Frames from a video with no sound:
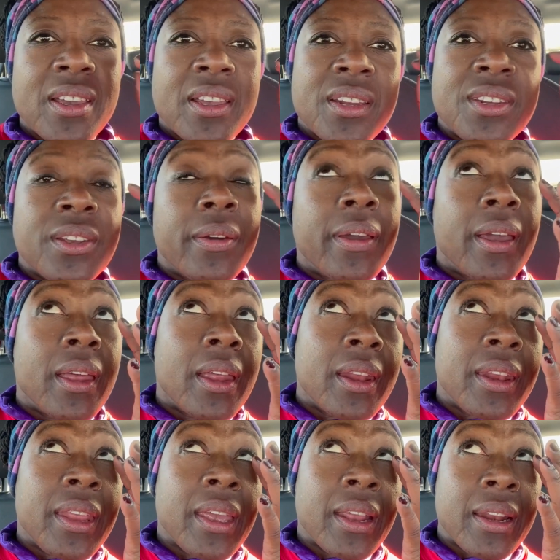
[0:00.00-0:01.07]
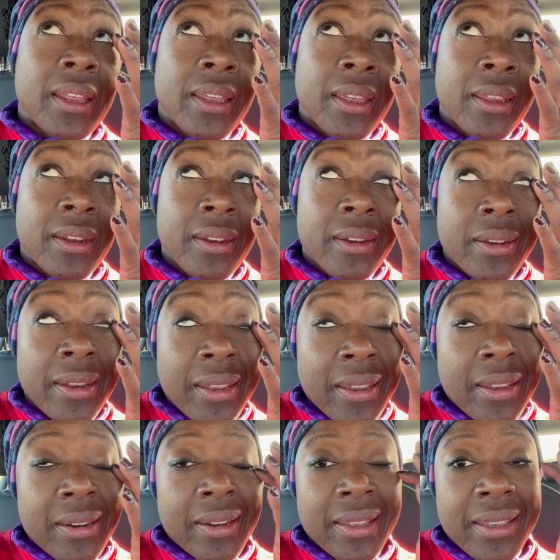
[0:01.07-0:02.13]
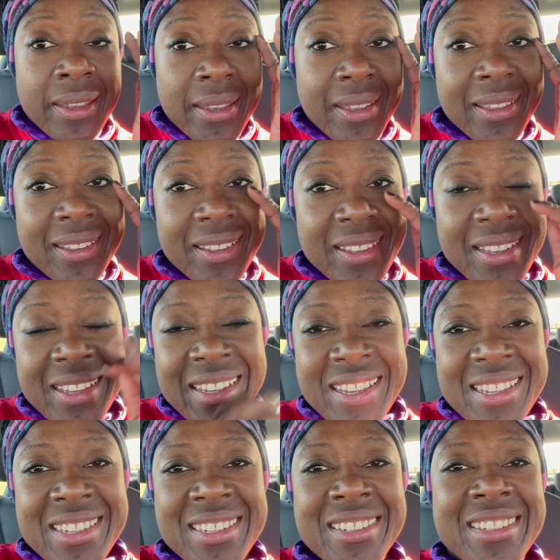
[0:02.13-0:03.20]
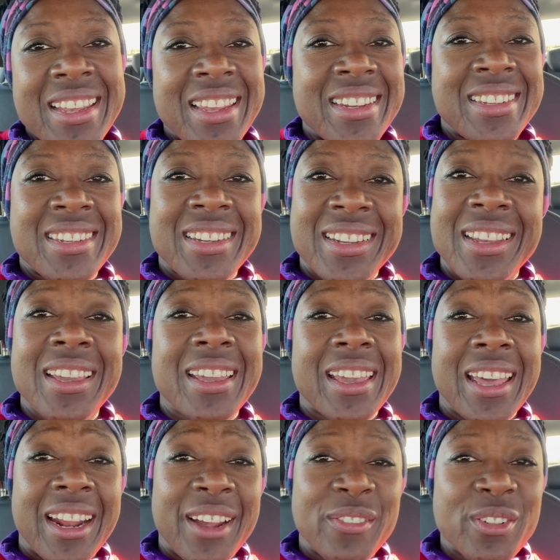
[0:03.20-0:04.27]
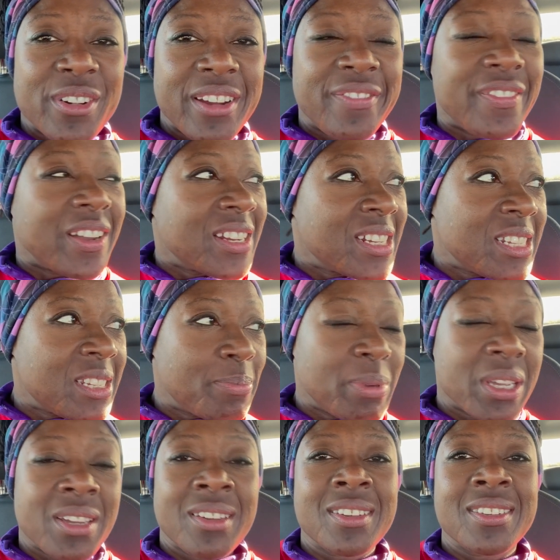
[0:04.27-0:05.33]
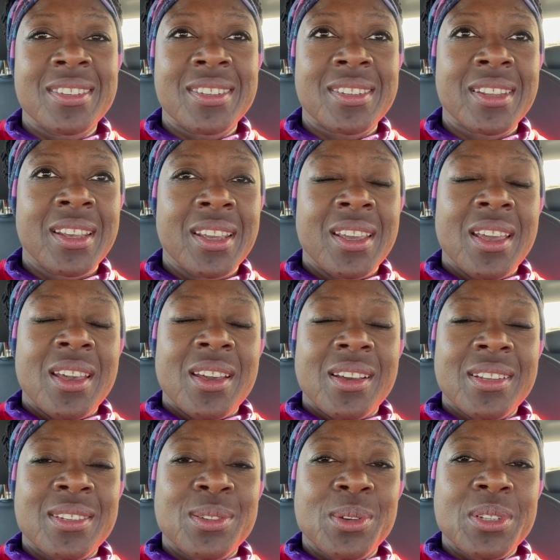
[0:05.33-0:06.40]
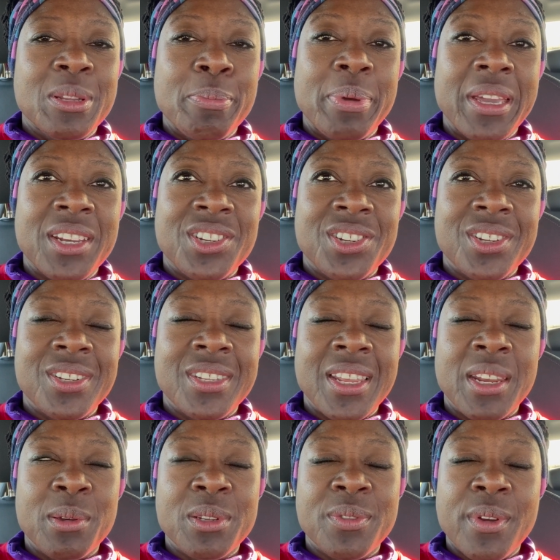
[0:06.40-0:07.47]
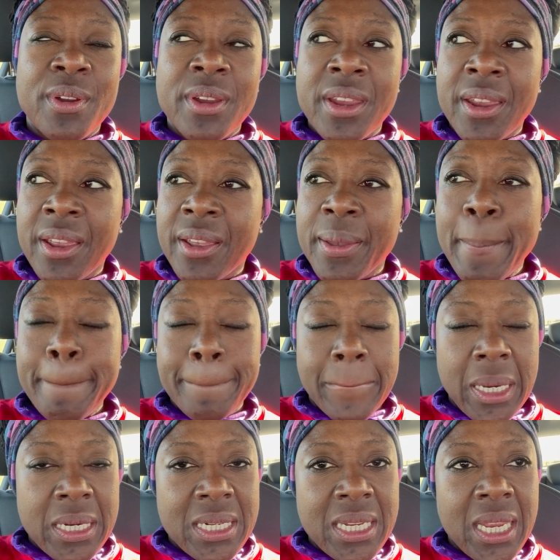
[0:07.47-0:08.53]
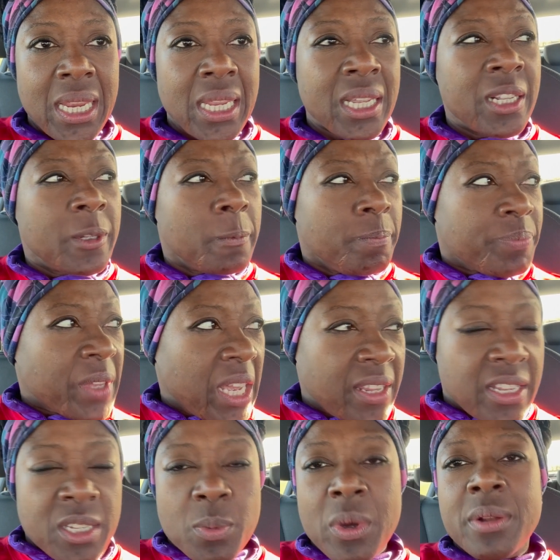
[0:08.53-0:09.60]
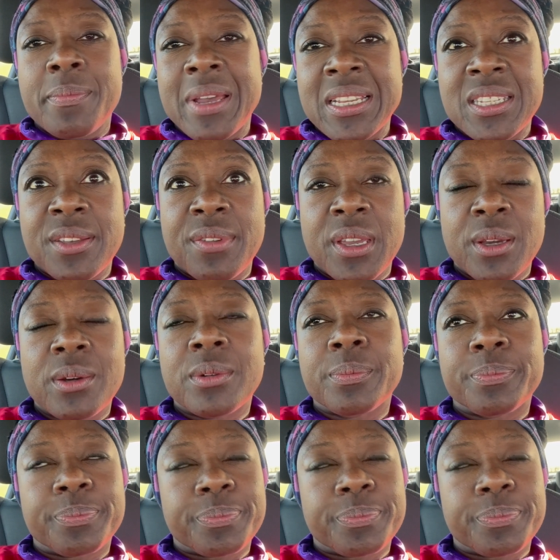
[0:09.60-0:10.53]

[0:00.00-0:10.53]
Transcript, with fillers: do it. I nearly, nearly said, can I have a refund? Because I saw some pictures and it was very muddy and there's one massive hill.